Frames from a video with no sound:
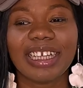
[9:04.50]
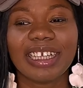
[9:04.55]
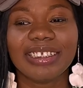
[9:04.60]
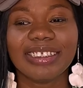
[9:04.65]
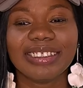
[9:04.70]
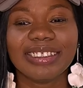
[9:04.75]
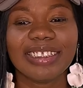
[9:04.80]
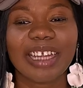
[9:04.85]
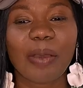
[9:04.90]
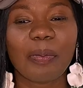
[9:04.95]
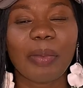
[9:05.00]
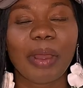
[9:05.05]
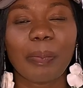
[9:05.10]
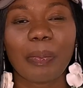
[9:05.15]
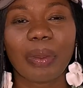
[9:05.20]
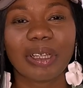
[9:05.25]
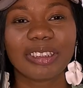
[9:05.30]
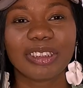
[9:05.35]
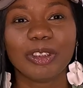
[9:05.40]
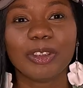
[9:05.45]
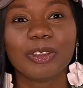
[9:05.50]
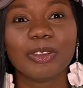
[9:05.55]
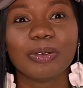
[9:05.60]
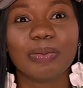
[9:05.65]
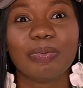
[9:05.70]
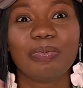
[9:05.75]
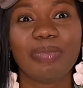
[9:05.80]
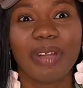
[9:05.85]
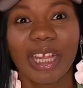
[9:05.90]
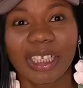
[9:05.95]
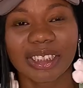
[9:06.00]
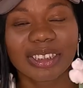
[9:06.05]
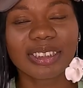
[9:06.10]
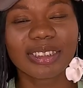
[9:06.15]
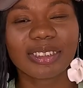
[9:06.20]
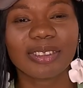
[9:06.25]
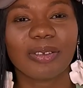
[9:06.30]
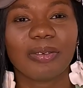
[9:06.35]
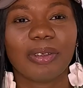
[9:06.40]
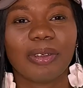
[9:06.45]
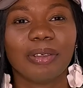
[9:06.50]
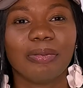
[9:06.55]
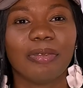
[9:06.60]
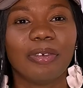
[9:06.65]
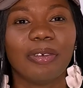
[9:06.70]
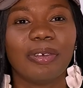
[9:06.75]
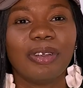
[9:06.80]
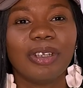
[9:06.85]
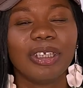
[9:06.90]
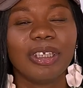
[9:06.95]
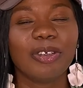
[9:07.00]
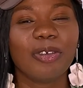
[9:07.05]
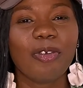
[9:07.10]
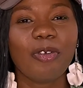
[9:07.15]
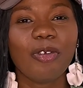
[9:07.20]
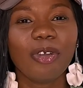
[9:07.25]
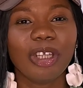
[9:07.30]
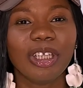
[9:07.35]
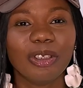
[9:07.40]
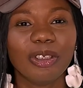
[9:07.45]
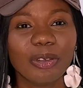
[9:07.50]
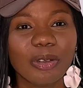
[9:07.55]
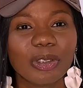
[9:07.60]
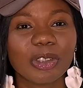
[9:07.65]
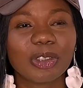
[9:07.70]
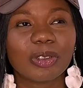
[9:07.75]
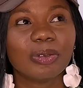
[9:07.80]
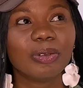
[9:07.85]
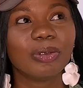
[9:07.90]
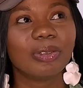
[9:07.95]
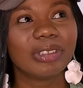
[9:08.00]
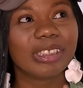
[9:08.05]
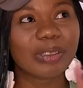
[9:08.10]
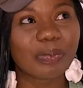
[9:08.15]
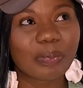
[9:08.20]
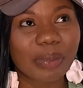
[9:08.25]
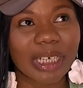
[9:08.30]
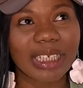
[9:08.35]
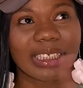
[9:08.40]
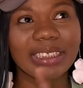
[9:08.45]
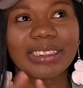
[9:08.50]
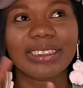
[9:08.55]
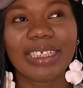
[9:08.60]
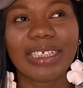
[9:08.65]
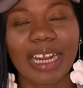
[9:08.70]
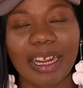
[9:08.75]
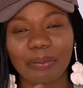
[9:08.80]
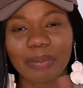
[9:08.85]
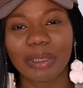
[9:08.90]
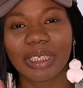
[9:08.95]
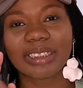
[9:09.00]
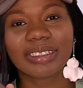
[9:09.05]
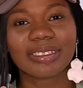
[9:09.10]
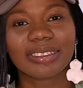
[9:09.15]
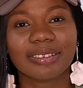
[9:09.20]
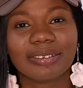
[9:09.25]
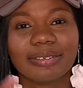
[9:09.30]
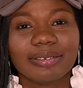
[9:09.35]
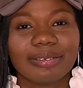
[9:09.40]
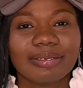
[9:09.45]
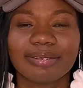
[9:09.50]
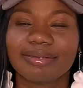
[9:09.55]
and he's now bypassing you to bless someone more who he knows will spread that blessing.